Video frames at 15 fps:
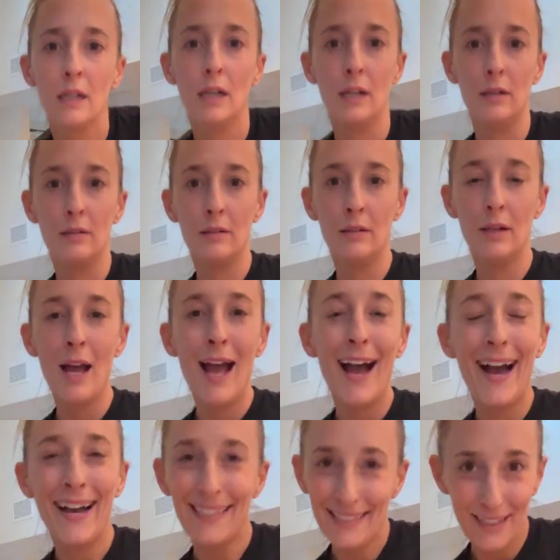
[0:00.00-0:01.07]
Oh,
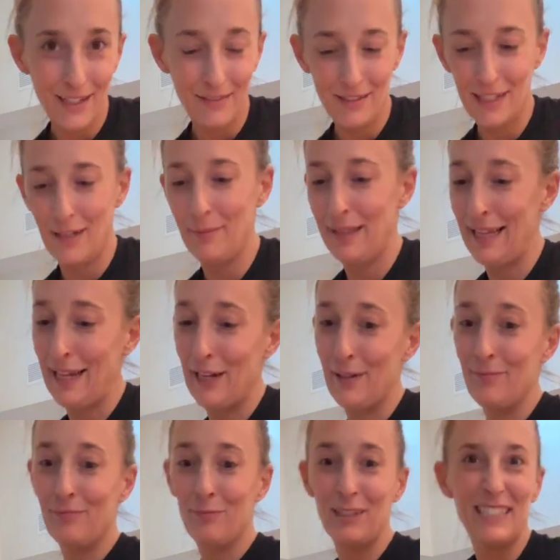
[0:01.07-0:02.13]
you'll have to tell me later.
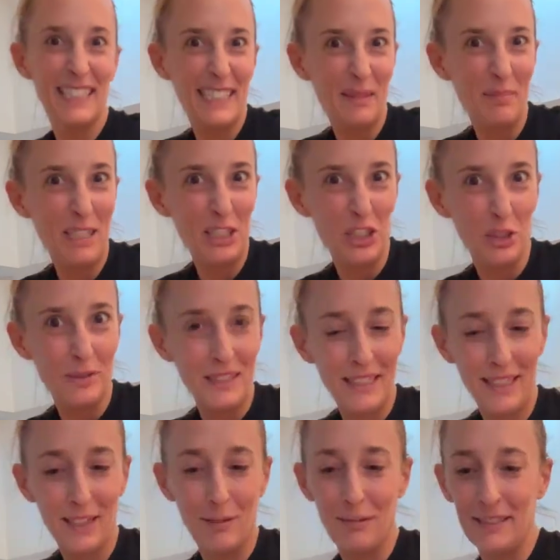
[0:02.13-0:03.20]
Was it something
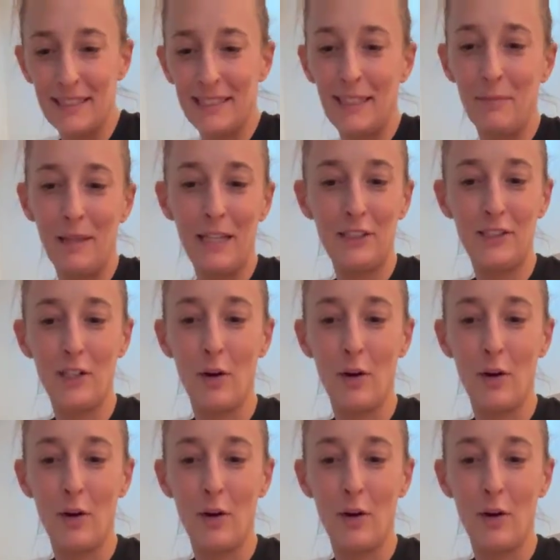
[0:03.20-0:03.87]
juicy or was it something so